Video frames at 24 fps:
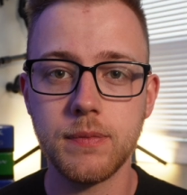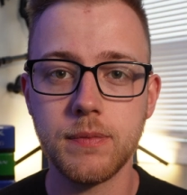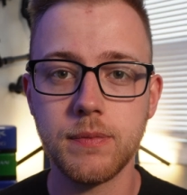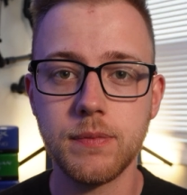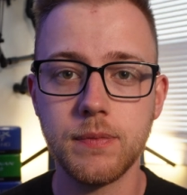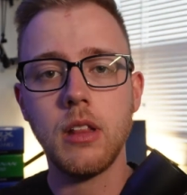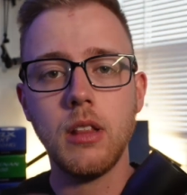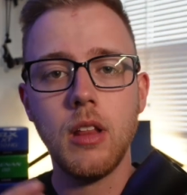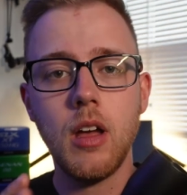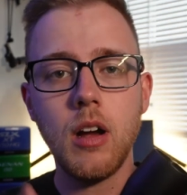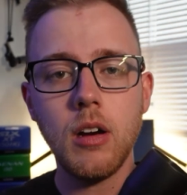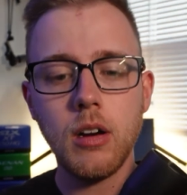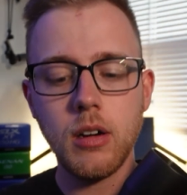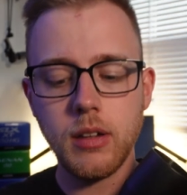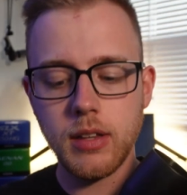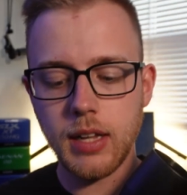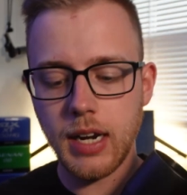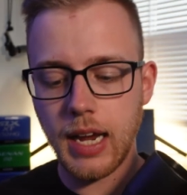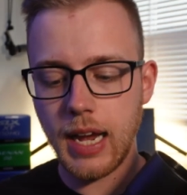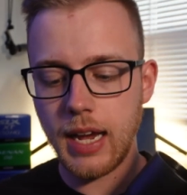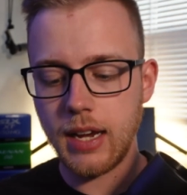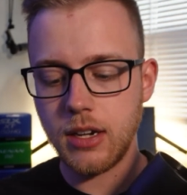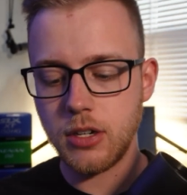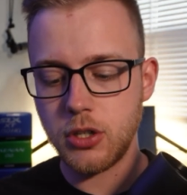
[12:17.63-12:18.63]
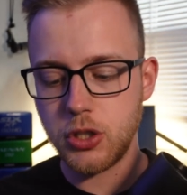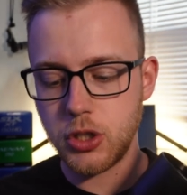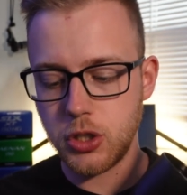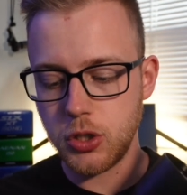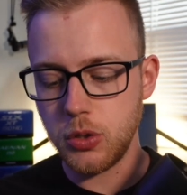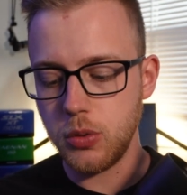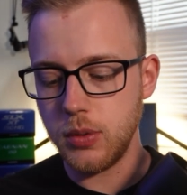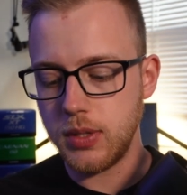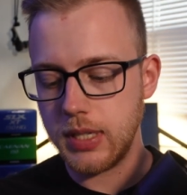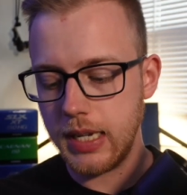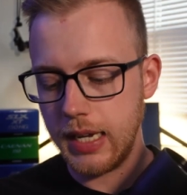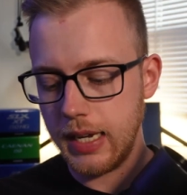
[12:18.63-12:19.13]
Now, the longer that I
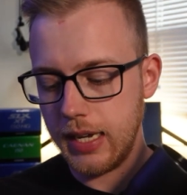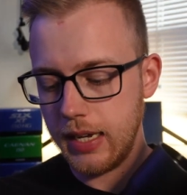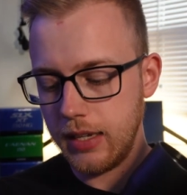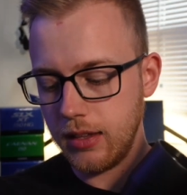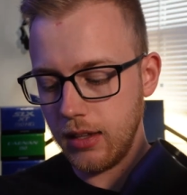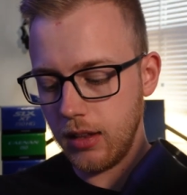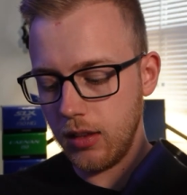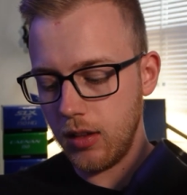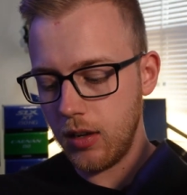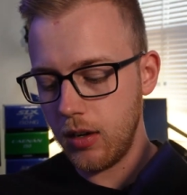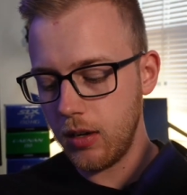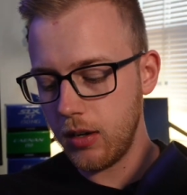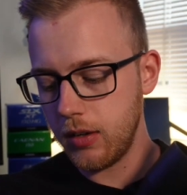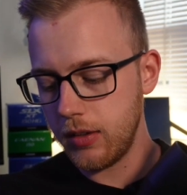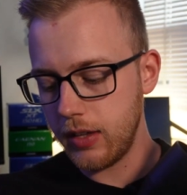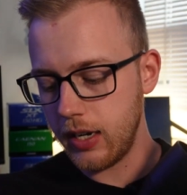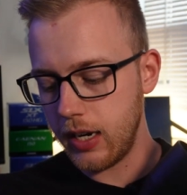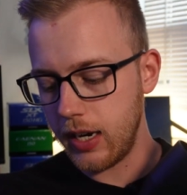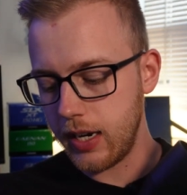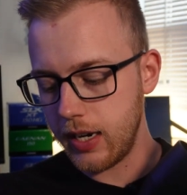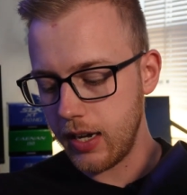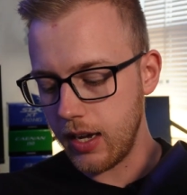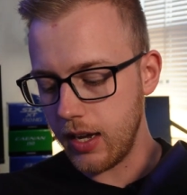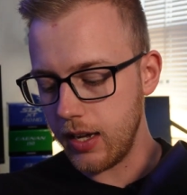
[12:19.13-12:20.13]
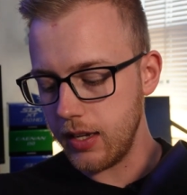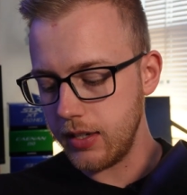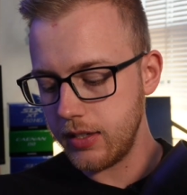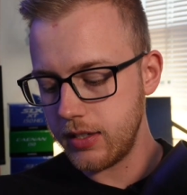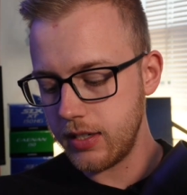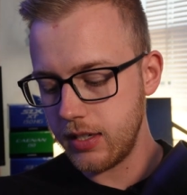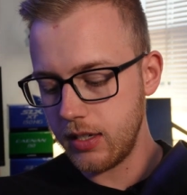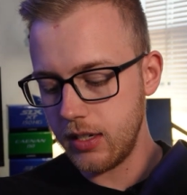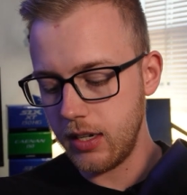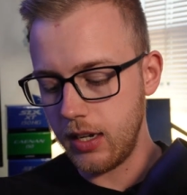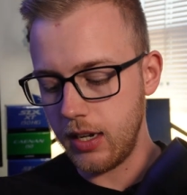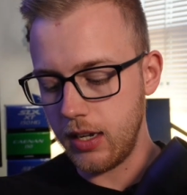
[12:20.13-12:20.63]
shoot and the longer that I
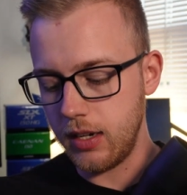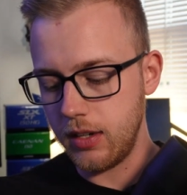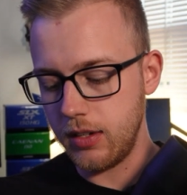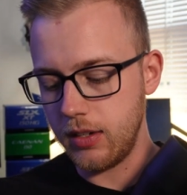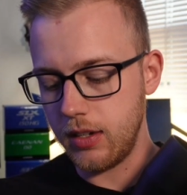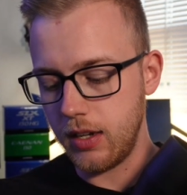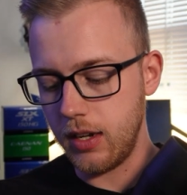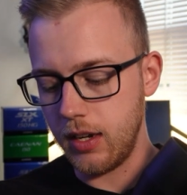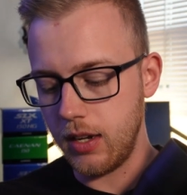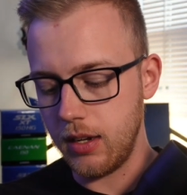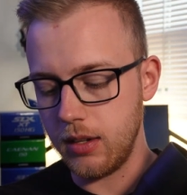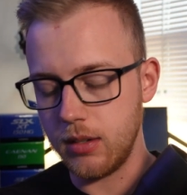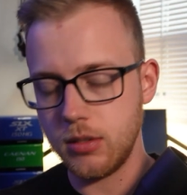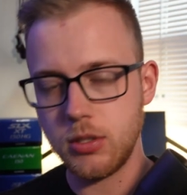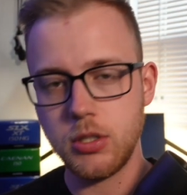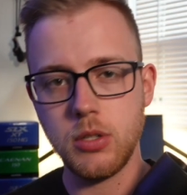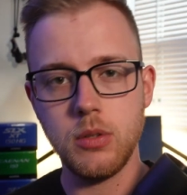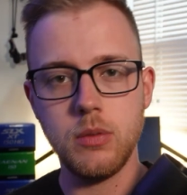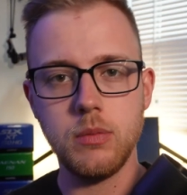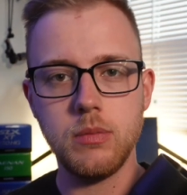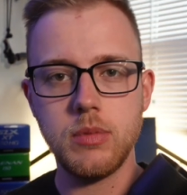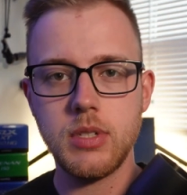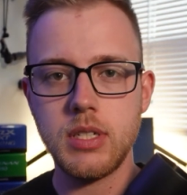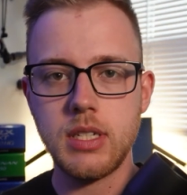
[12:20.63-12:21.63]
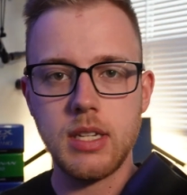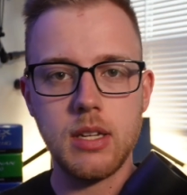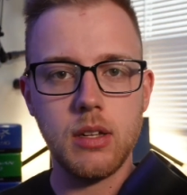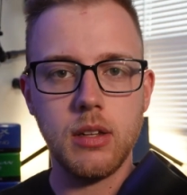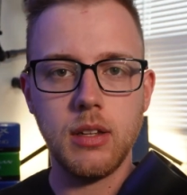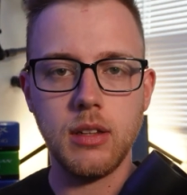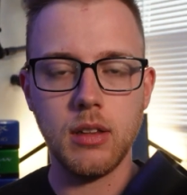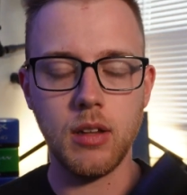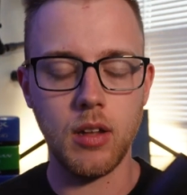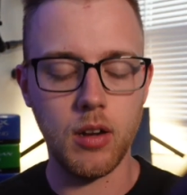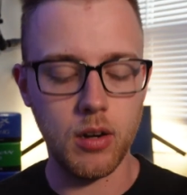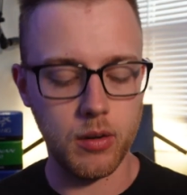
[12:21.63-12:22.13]
hunt and shoot
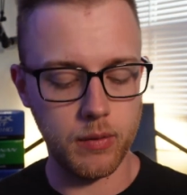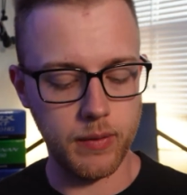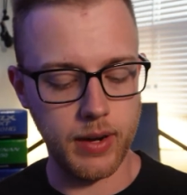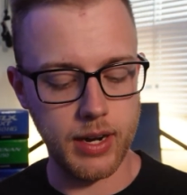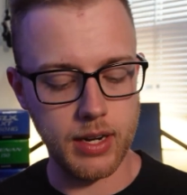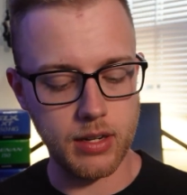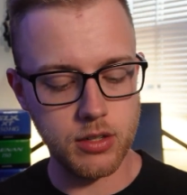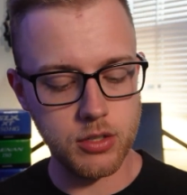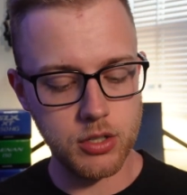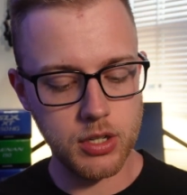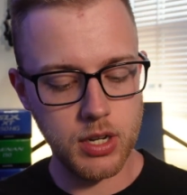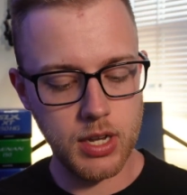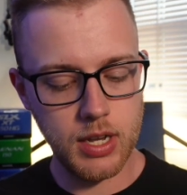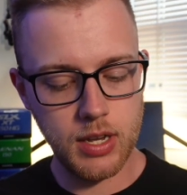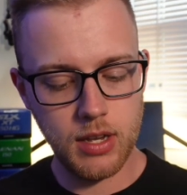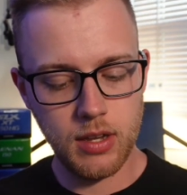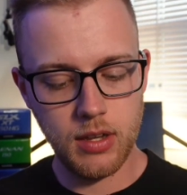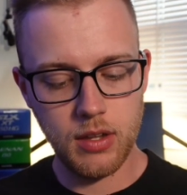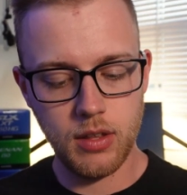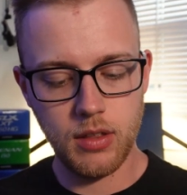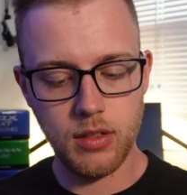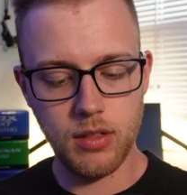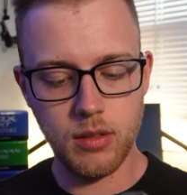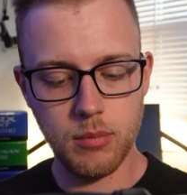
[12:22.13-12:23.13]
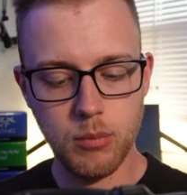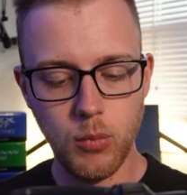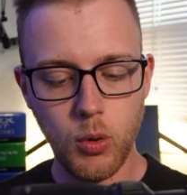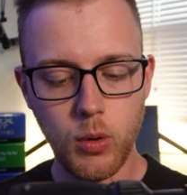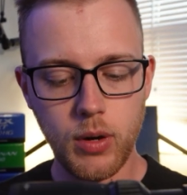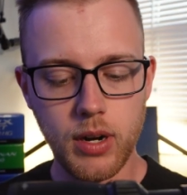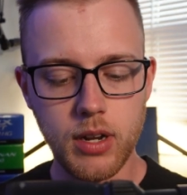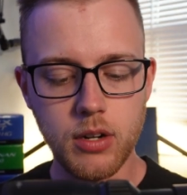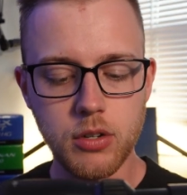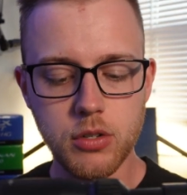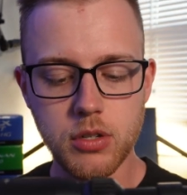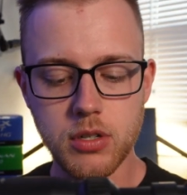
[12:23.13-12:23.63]
steel at long range, the
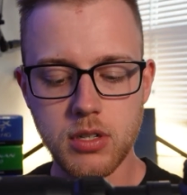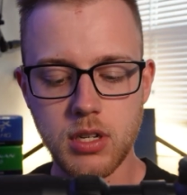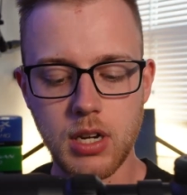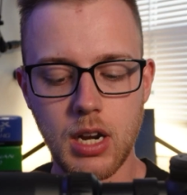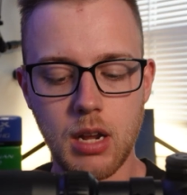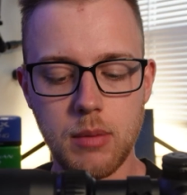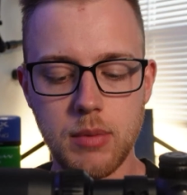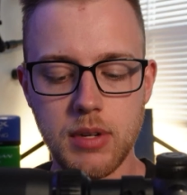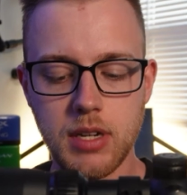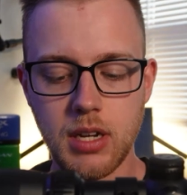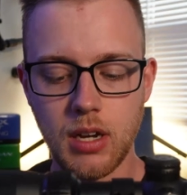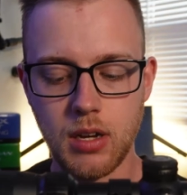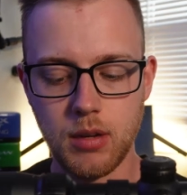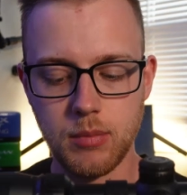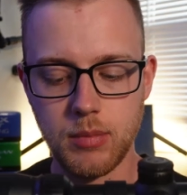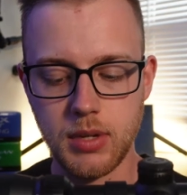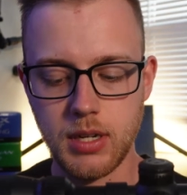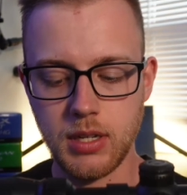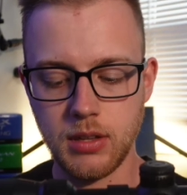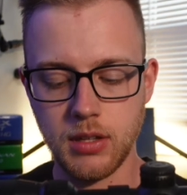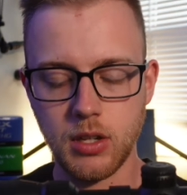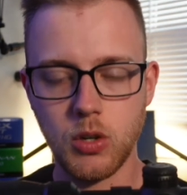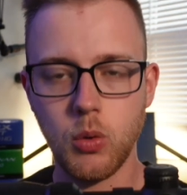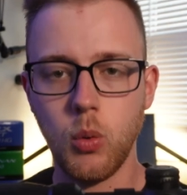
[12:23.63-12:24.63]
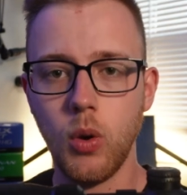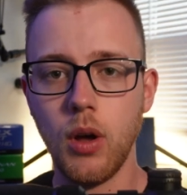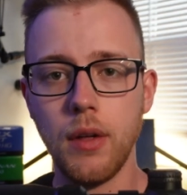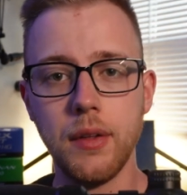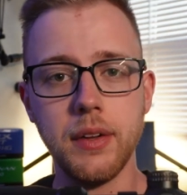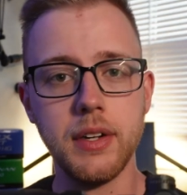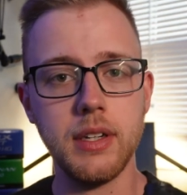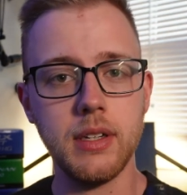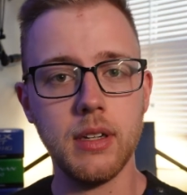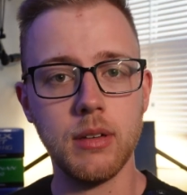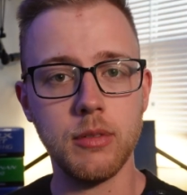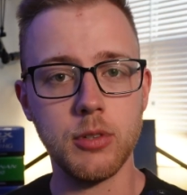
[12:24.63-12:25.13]
more interested I become in the
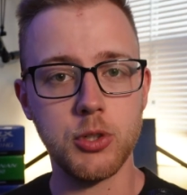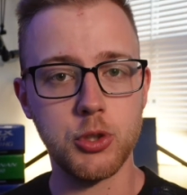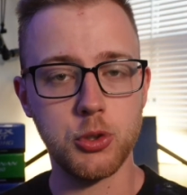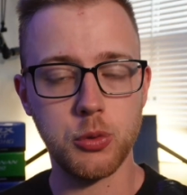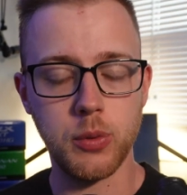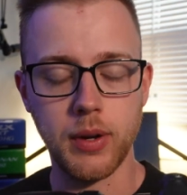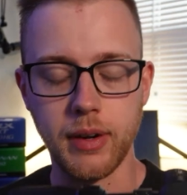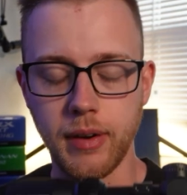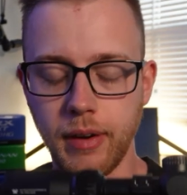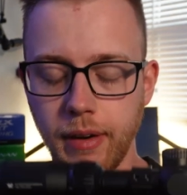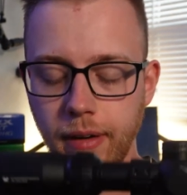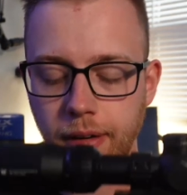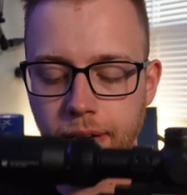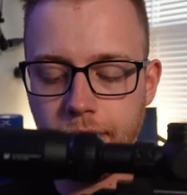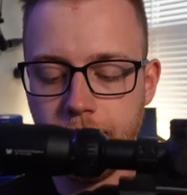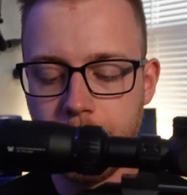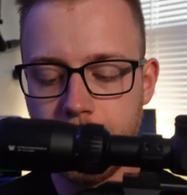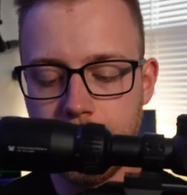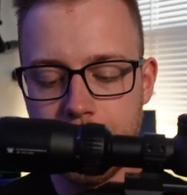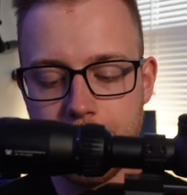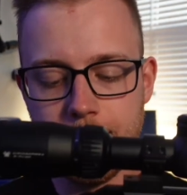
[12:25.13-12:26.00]
quality of a trigger.